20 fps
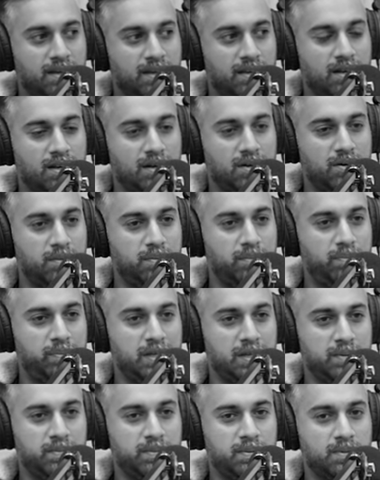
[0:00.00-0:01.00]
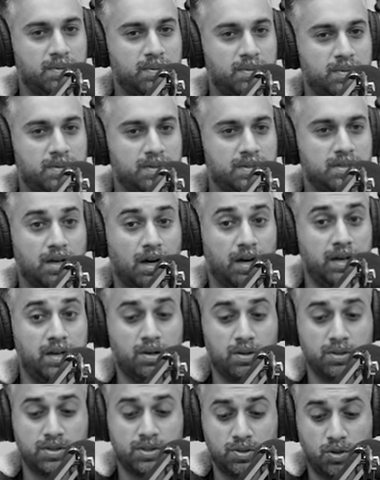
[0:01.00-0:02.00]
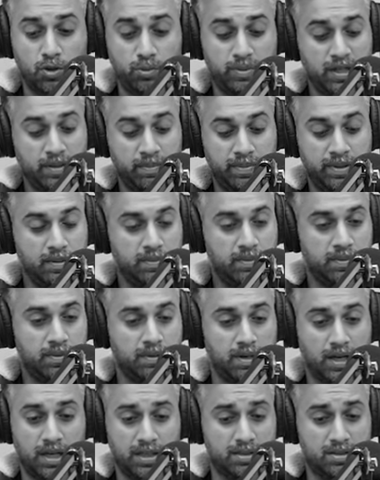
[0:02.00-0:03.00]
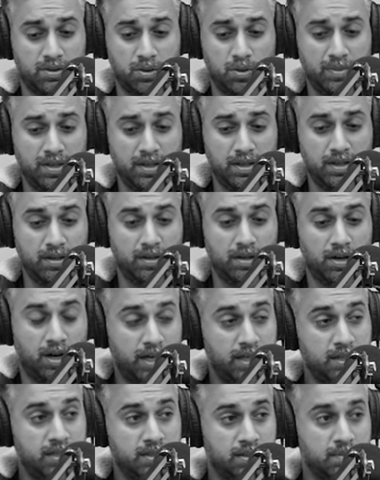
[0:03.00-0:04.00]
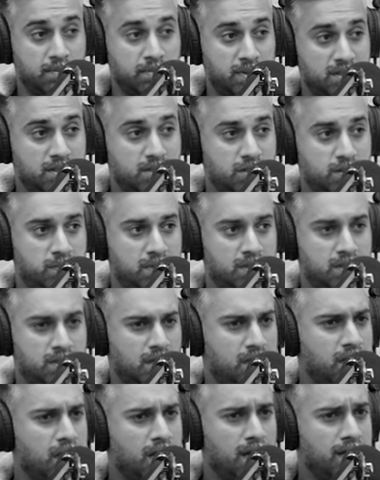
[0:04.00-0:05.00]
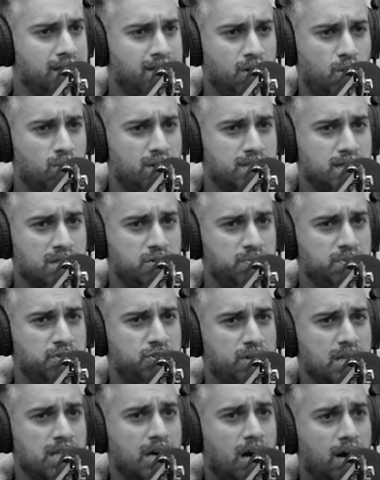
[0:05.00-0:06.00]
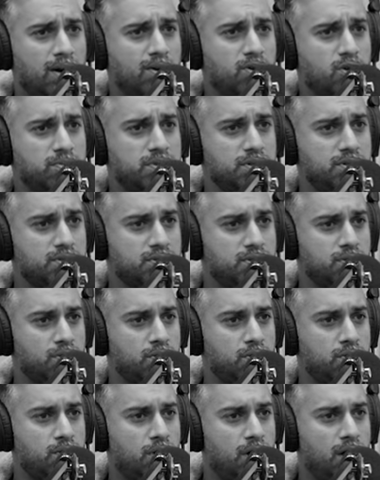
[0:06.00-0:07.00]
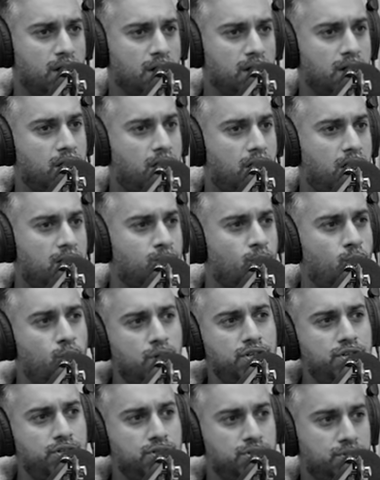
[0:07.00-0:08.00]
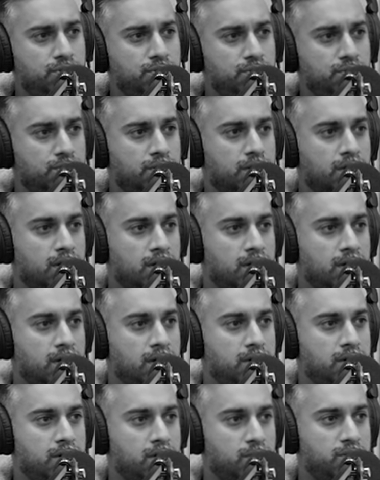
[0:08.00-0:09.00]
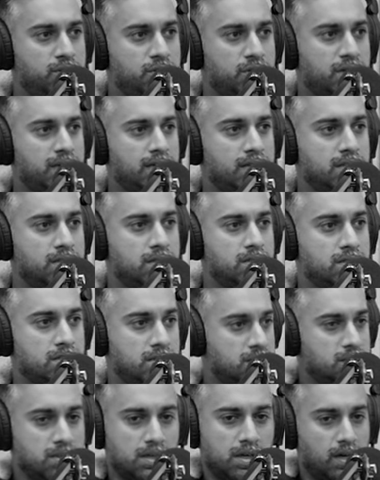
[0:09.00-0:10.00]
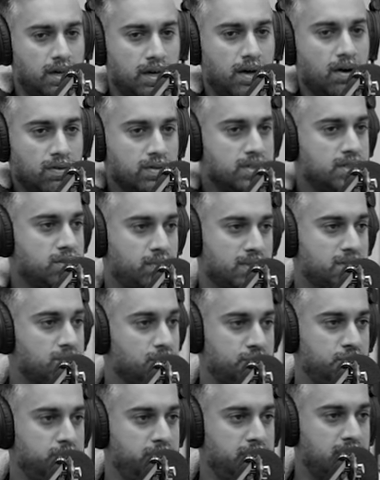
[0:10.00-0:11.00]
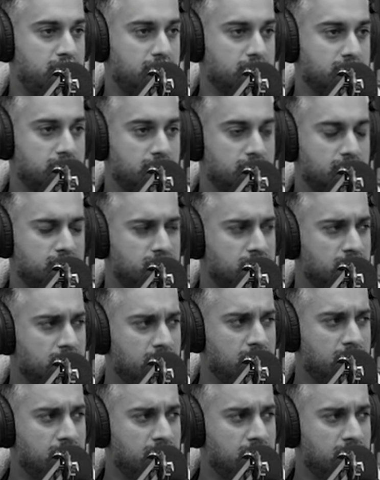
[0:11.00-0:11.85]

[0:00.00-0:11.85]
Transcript: You know, people, I know so many people, like so many guys messages me and say, they always say to me, Junaid, how come you're so calm? What do, you know, with your kids? Because obviously I'm on social media and stuff.